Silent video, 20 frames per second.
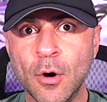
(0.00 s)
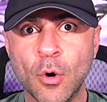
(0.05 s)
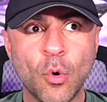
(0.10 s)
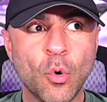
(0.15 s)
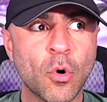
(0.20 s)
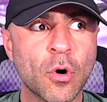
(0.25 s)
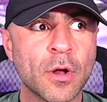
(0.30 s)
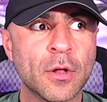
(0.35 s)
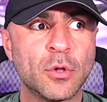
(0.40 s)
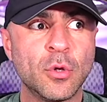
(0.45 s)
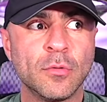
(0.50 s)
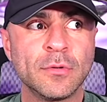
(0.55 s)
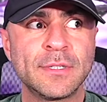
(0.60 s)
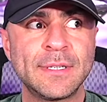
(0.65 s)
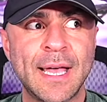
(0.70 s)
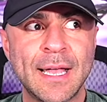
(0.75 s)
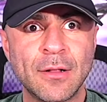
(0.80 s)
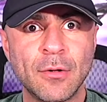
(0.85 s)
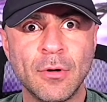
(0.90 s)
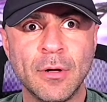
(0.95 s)
Or don't
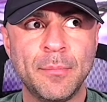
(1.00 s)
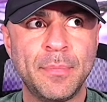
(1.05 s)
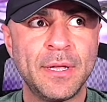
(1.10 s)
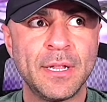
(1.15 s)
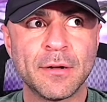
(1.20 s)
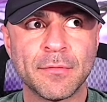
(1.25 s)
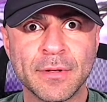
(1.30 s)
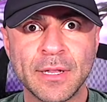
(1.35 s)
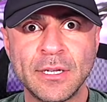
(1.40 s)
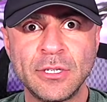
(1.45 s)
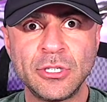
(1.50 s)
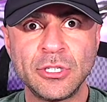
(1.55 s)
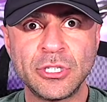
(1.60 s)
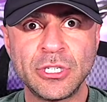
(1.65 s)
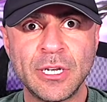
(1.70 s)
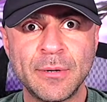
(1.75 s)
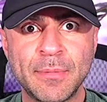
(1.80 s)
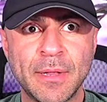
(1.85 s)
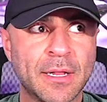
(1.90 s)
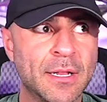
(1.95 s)
settle and be in a
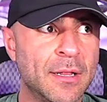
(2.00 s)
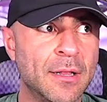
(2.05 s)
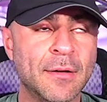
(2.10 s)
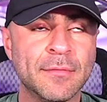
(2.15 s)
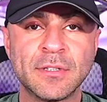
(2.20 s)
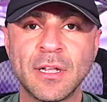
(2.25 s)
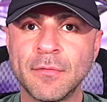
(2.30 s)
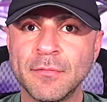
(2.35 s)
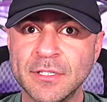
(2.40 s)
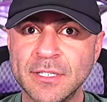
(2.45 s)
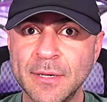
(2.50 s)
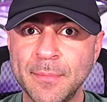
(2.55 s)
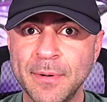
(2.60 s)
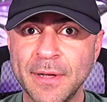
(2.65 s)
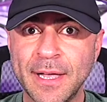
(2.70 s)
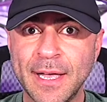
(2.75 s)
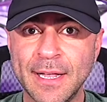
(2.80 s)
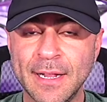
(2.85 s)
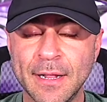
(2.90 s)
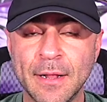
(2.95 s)
relationship that the love's not
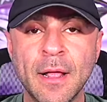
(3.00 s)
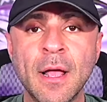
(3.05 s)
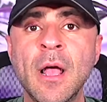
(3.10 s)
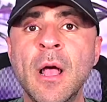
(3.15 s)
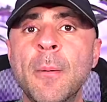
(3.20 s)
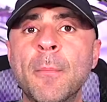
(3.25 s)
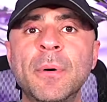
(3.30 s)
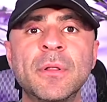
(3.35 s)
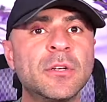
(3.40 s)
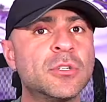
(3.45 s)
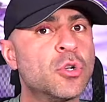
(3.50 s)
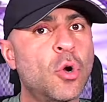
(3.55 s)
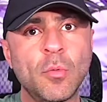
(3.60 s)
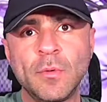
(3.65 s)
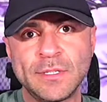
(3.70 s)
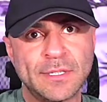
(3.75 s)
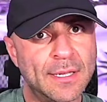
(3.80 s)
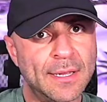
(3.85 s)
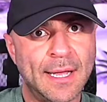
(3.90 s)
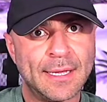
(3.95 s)
reciprocated. But there's
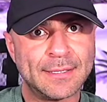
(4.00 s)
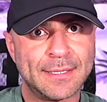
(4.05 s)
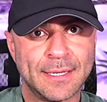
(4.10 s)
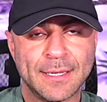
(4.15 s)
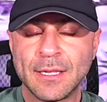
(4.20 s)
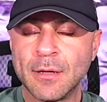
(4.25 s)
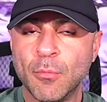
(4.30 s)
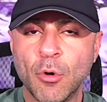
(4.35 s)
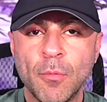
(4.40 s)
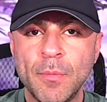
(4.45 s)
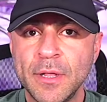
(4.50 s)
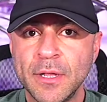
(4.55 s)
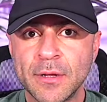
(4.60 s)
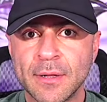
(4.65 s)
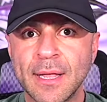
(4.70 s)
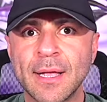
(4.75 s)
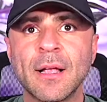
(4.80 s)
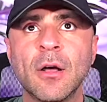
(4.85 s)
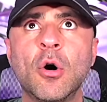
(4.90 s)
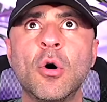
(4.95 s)
always a lesson. The moment you're
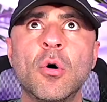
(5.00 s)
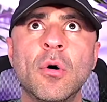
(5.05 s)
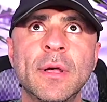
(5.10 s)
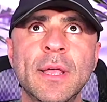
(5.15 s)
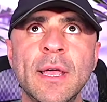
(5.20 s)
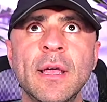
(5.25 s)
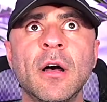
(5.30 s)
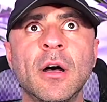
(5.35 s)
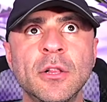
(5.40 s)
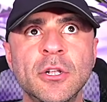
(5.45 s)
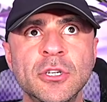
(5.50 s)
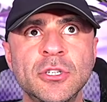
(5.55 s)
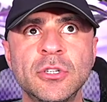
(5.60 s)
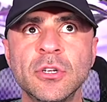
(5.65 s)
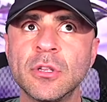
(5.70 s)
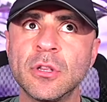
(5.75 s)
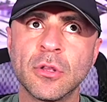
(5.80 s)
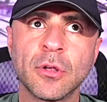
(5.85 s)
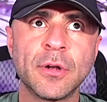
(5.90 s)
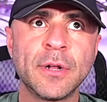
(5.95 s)
like, oh, okay,
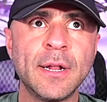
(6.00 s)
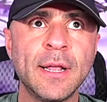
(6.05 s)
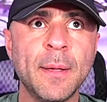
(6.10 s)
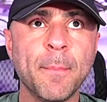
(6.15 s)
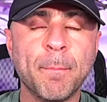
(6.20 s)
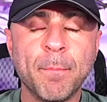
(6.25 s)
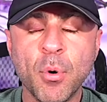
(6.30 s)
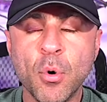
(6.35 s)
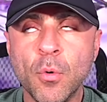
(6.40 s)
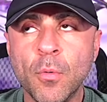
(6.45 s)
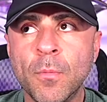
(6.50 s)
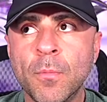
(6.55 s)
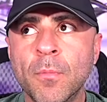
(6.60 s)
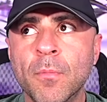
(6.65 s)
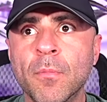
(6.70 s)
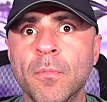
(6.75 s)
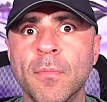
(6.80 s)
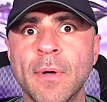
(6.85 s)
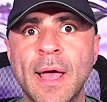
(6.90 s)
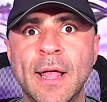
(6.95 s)
understood, learned it,
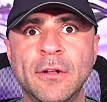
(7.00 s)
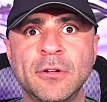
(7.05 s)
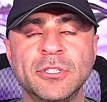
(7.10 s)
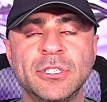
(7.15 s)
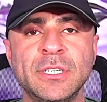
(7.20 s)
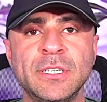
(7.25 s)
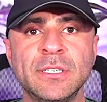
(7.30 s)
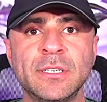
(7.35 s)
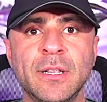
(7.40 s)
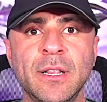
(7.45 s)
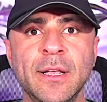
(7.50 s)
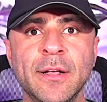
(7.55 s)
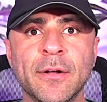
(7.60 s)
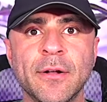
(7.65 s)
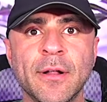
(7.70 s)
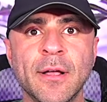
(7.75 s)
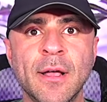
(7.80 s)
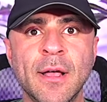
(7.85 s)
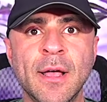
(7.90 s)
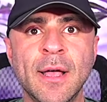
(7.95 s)
boom, energy is
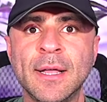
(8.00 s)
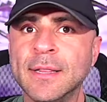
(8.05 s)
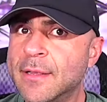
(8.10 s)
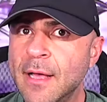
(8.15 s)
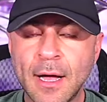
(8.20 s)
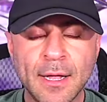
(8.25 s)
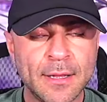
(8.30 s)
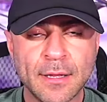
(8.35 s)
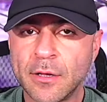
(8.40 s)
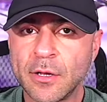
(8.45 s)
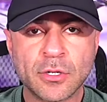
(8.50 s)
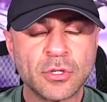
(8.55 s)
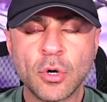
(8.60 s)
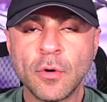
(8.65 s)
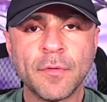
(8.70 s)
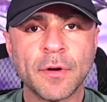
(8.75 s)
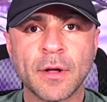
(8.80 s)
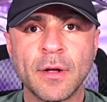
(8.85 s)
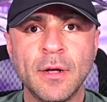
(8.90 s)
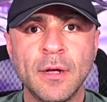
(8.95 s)
cleared. Done. It's
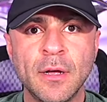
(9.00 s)
over.